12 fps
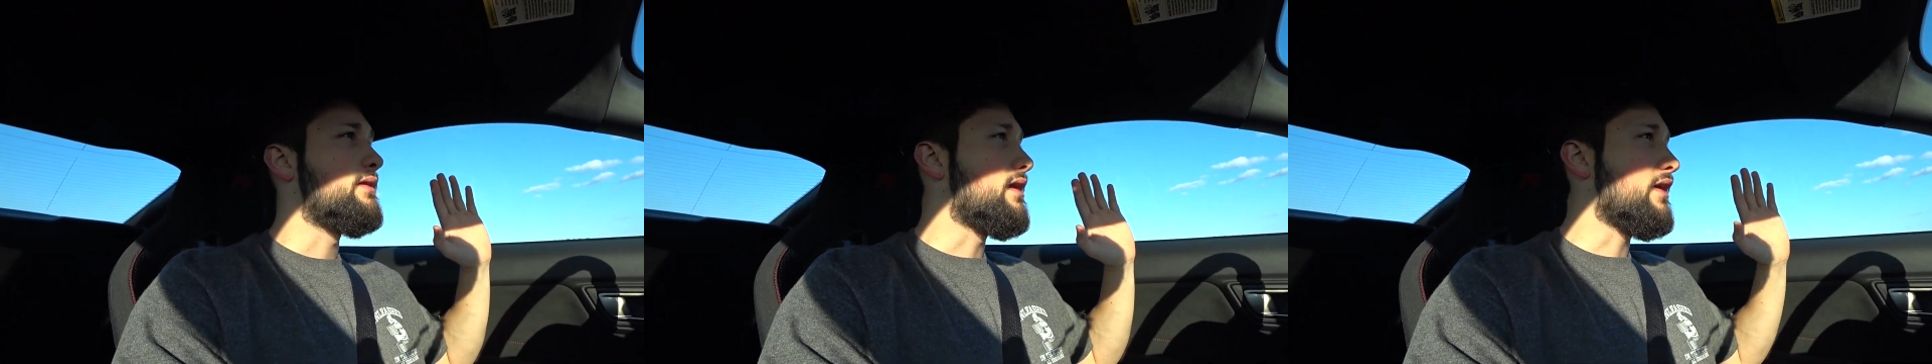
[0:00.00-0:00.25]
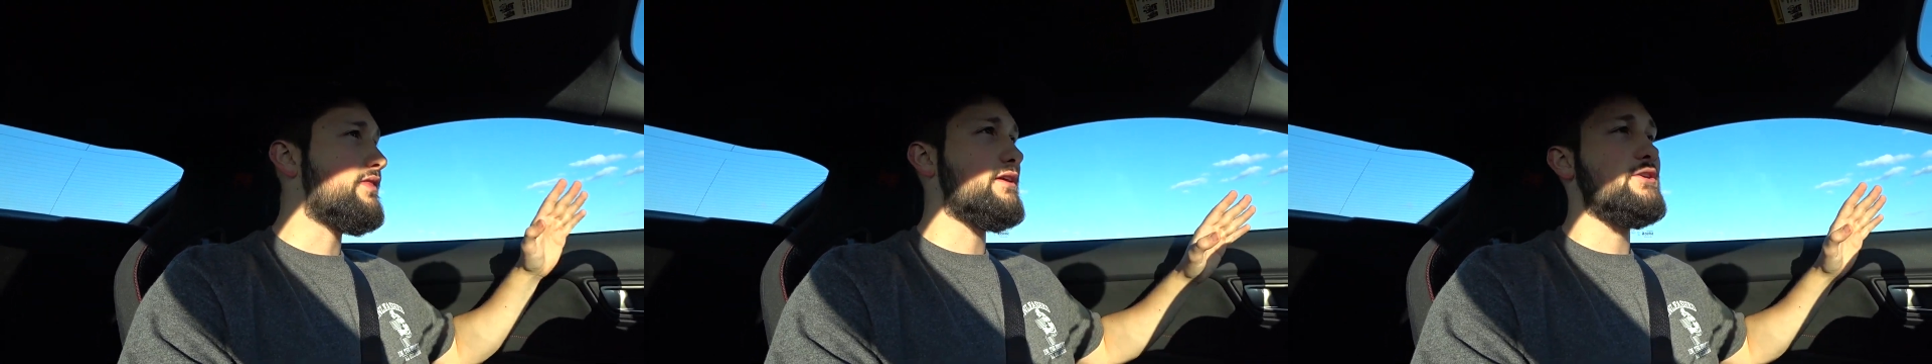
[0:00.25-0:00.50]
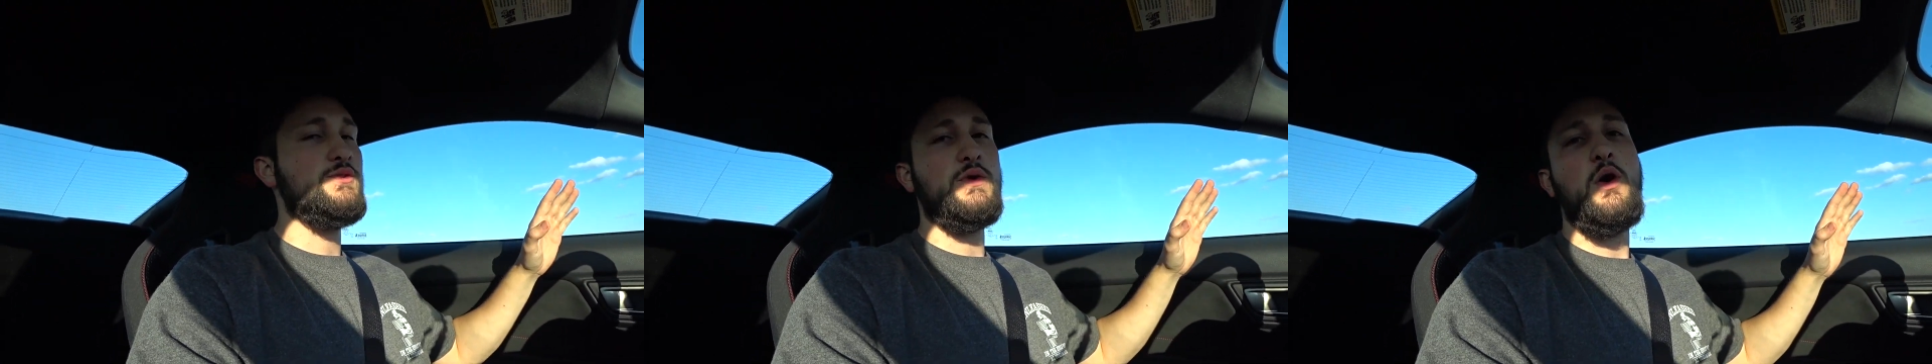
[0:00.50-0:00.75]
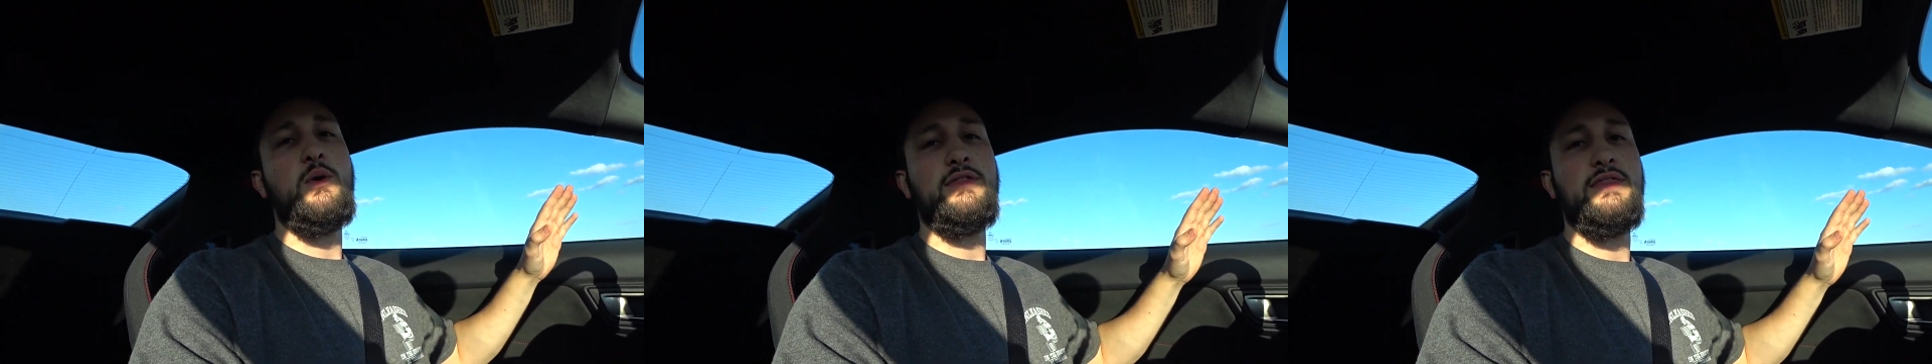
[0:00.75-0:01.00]
Nothing is
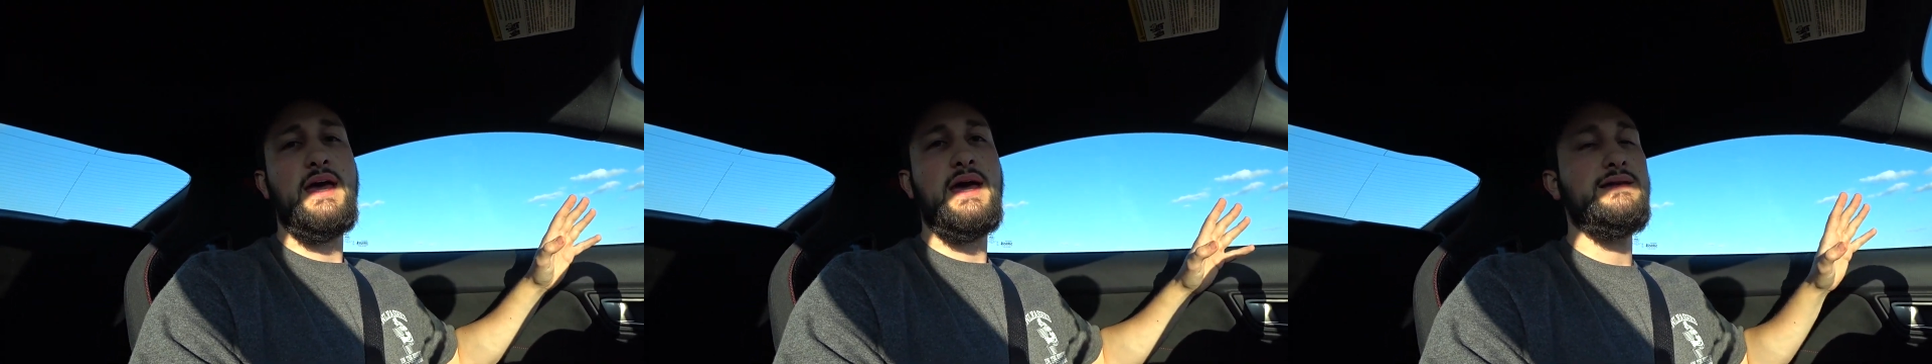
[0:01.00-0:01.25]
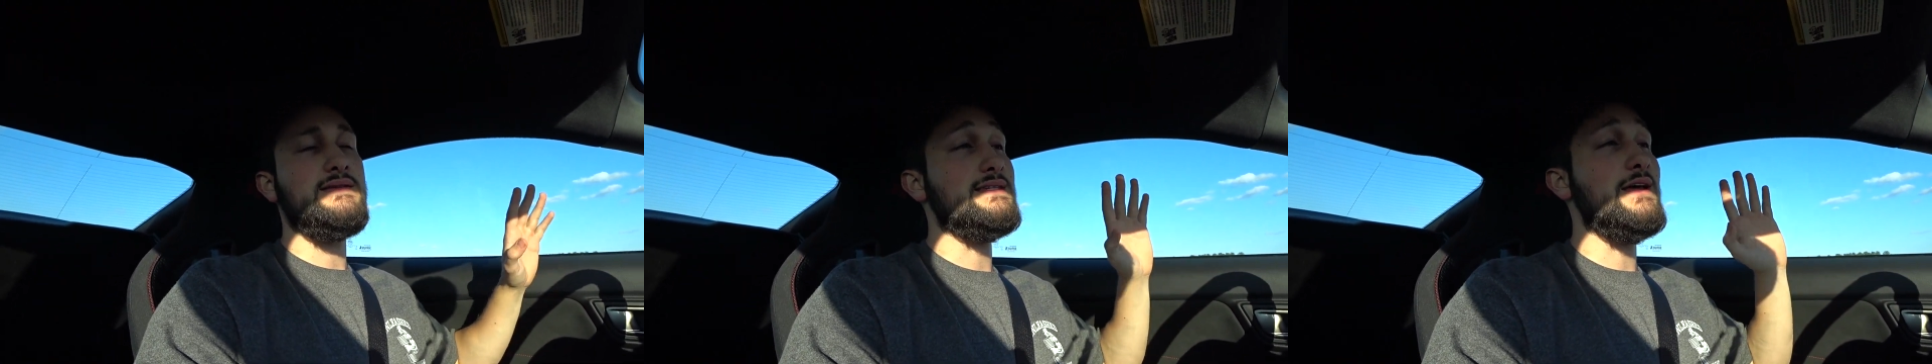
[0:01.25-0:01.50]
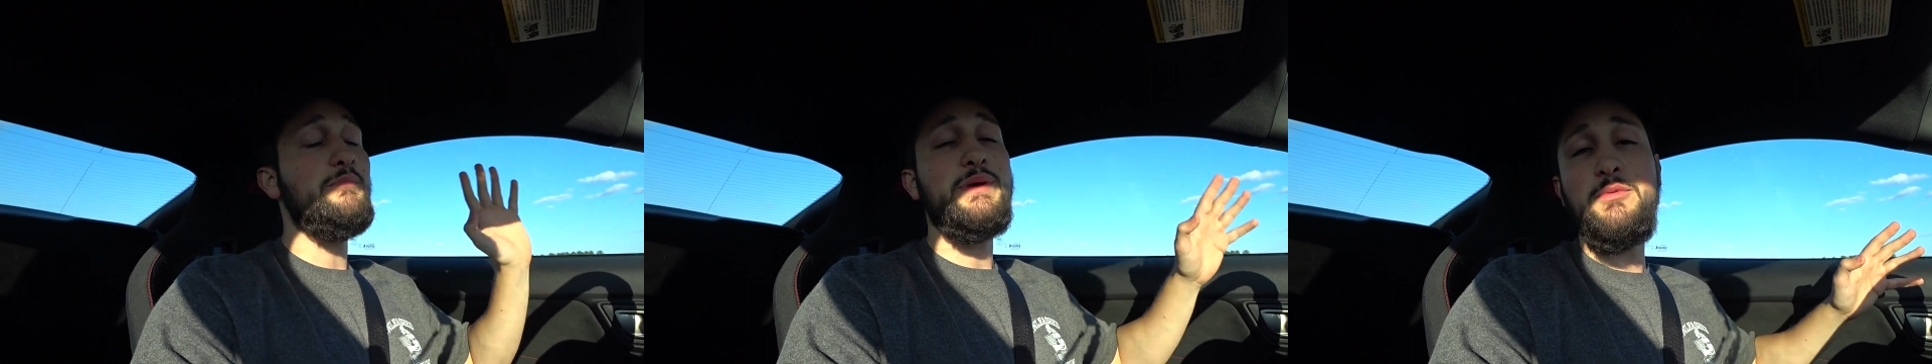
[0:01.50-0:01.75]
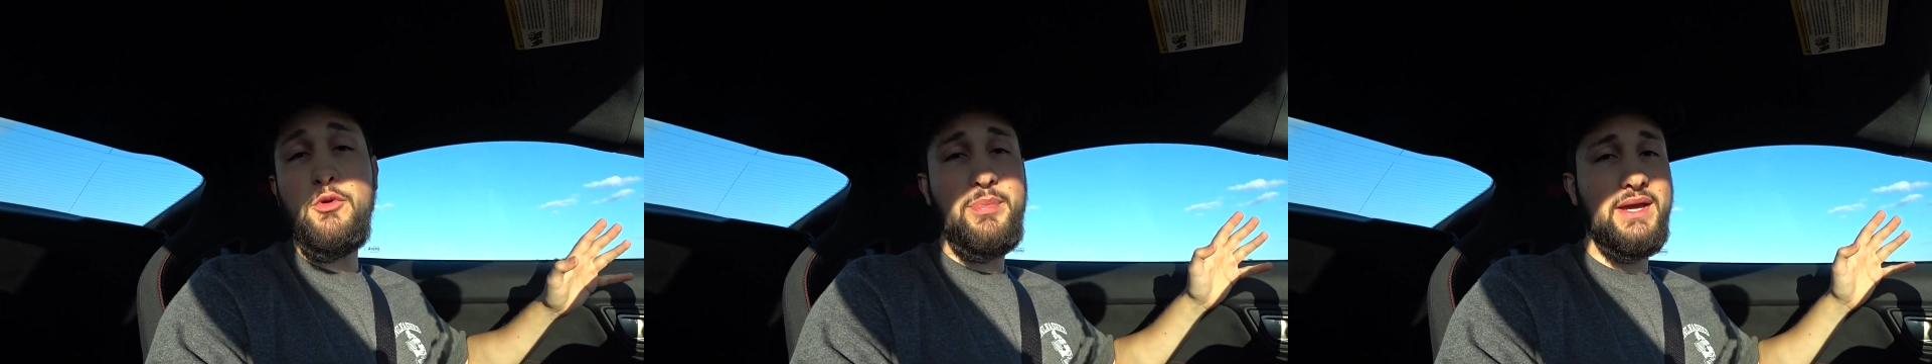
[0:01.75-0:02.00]
wrong with that. Some
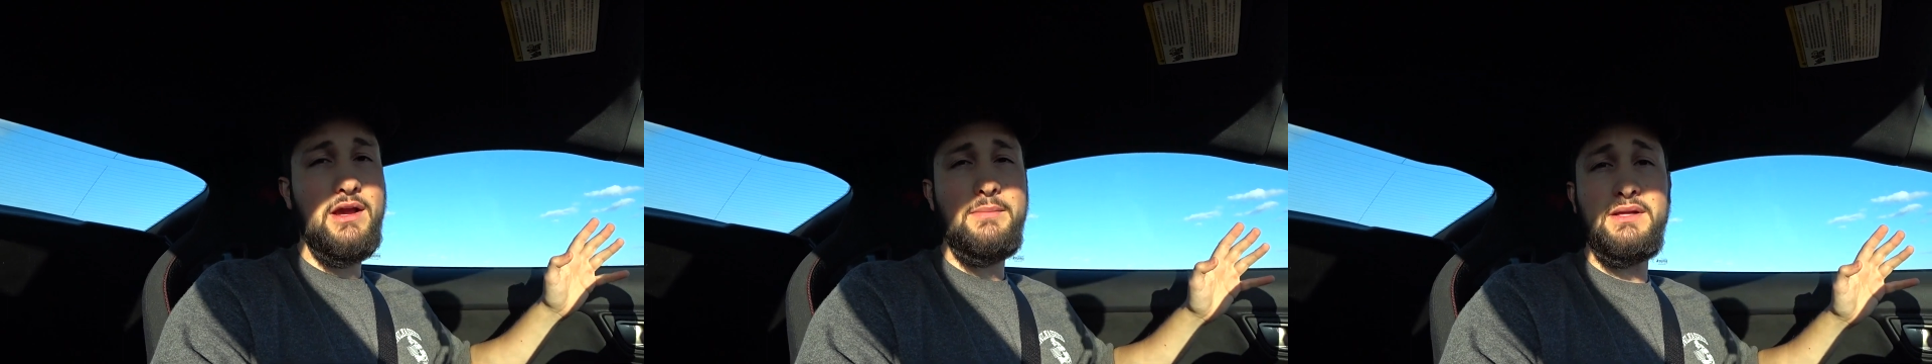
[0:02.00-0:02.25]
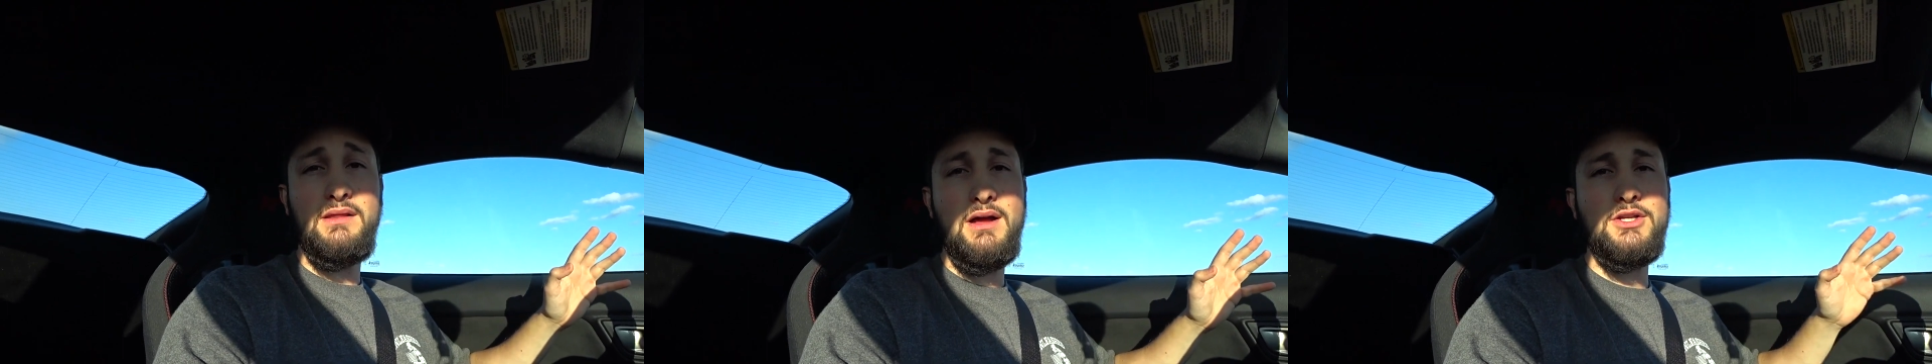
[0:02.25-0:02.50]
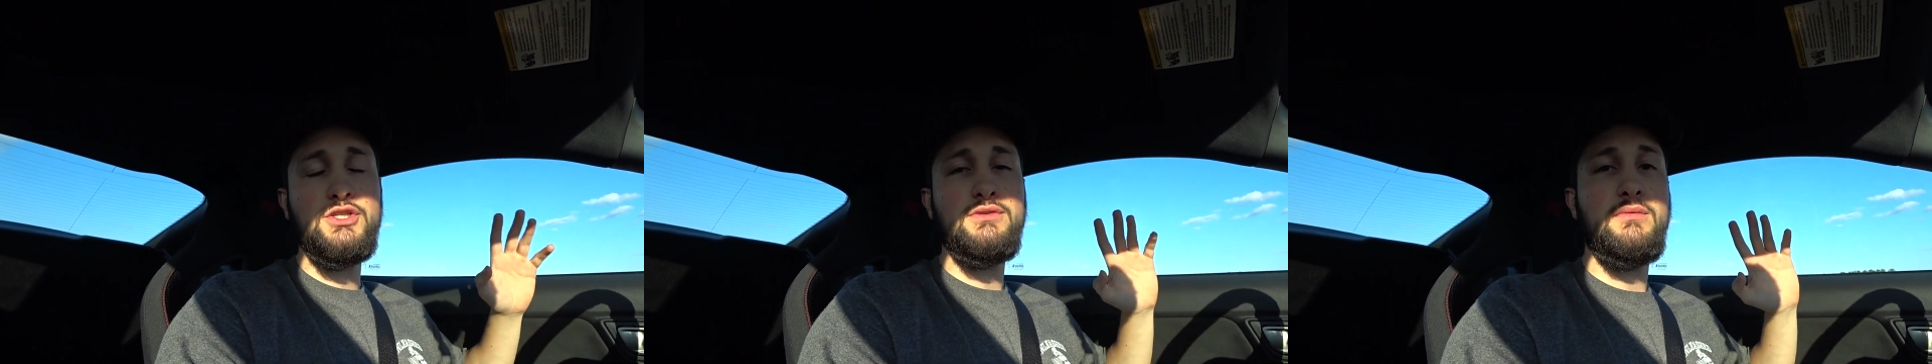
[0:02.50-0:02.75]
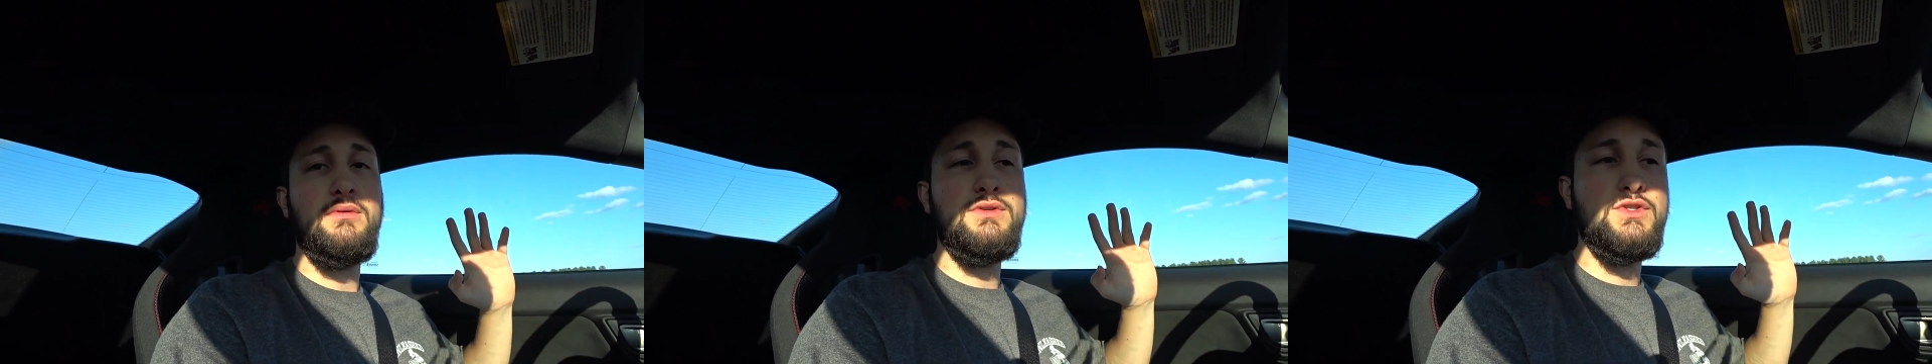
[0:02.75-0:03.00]
people pick up clutch